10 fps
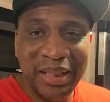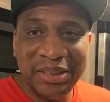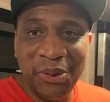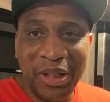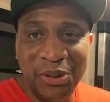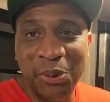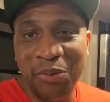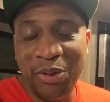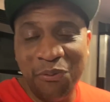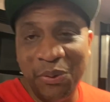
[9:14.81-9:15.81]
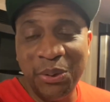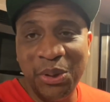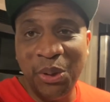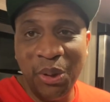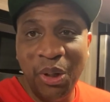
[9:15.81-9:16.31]
so that you can refill
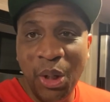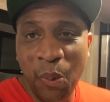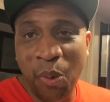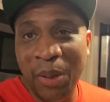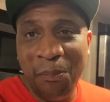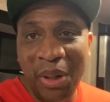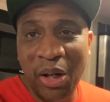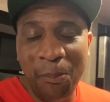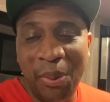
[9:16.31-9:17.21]
your one pound